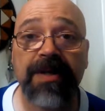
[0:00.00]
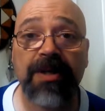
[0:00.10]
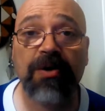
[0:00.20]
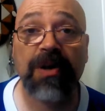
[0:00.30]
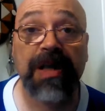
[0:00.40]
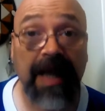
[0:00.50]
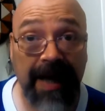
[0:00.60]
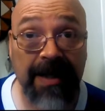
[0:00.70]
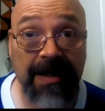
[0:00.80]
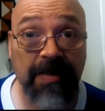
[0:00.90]

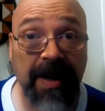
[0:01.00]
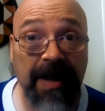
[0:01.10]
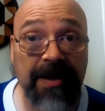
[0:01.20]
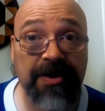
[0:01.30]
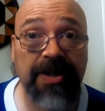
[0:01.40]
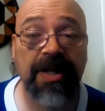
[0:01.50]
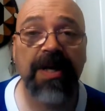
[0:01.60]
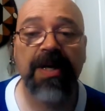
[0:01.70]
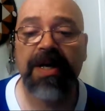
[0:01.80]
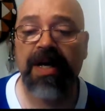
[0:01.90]
like the page.
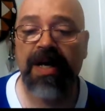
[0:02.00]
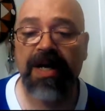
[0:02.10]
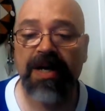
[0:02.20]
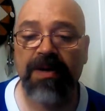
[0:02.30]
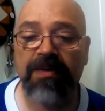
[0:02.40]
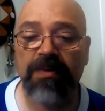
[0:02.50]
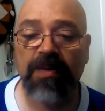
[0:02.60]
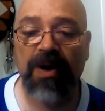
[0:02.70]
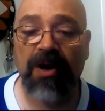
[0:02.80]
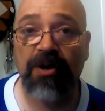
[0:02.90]

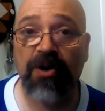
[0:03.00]
Our